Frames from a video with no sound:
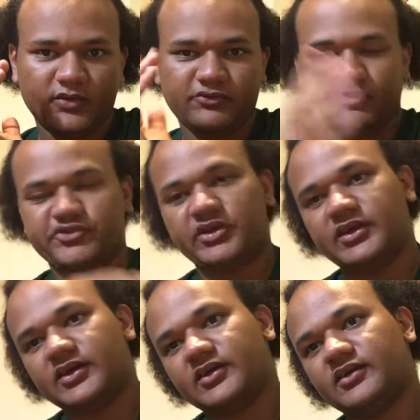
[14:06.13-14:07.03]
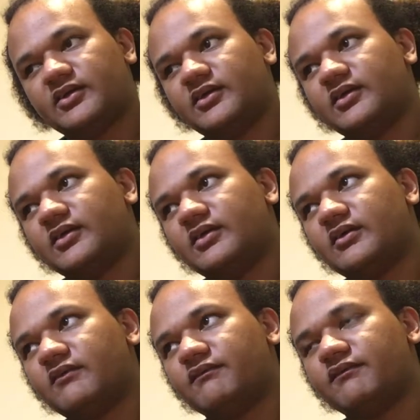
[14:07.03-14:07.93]
Georgina
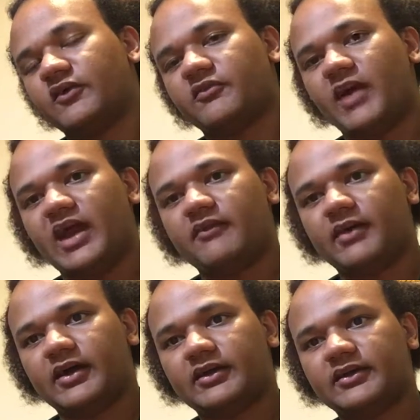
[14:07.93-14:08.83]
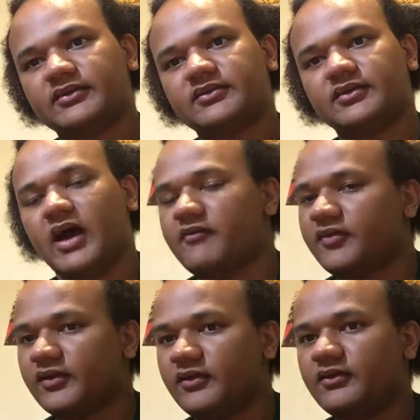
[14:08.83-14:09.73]
feels bad about it,
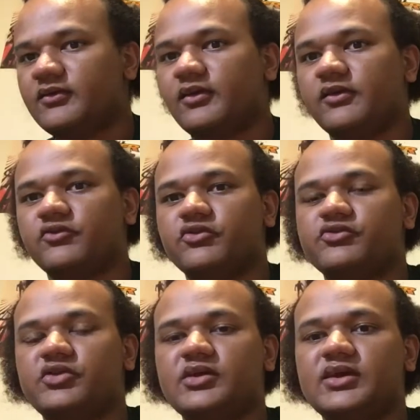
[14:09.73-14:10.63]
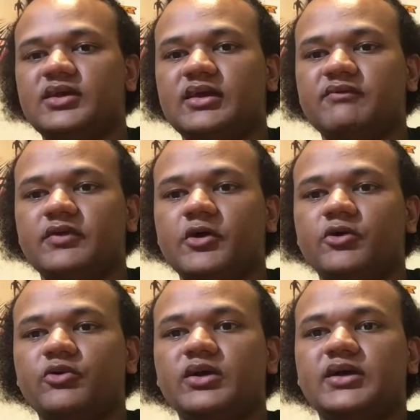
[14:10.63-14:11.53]
obviously. She, even
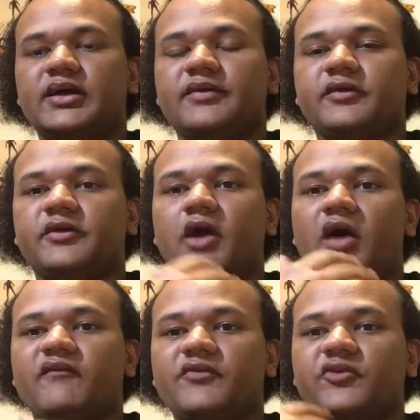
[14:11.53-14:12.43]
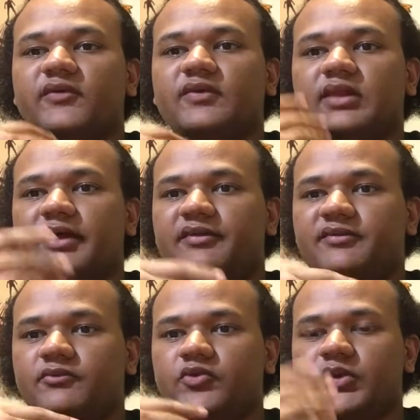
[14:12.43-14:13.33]
though it started off as just
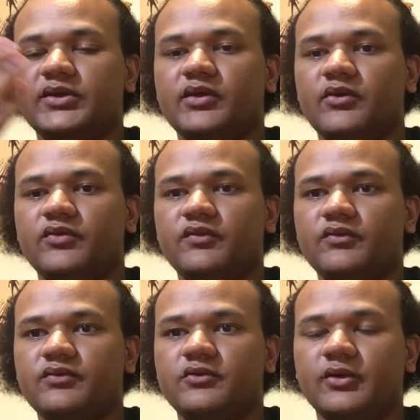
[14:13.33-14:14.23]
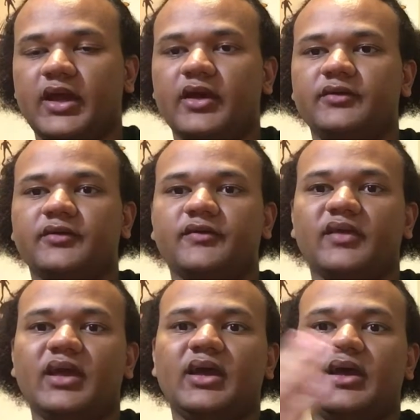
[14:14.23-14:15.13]
lust between those two characters,
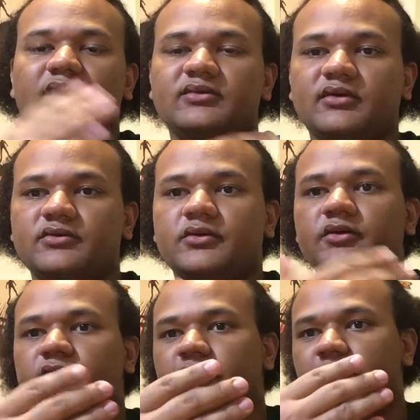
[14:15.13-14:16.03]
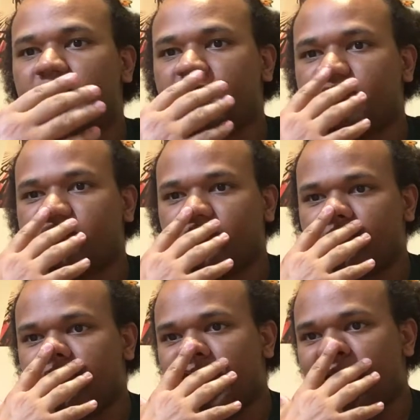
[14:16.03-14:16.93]
it did turn to romance before
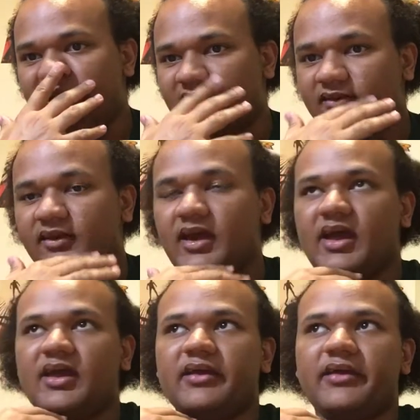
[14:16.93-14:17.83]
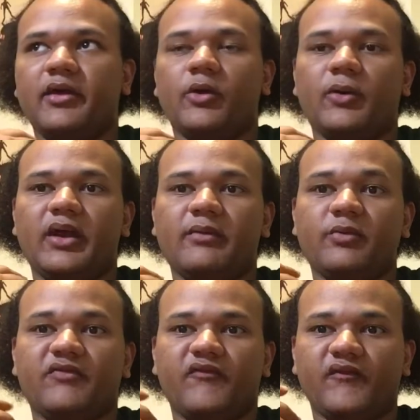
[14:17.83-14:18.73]
he died, and it
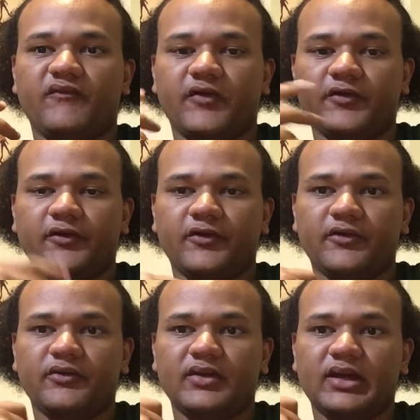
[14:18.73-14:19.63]
was further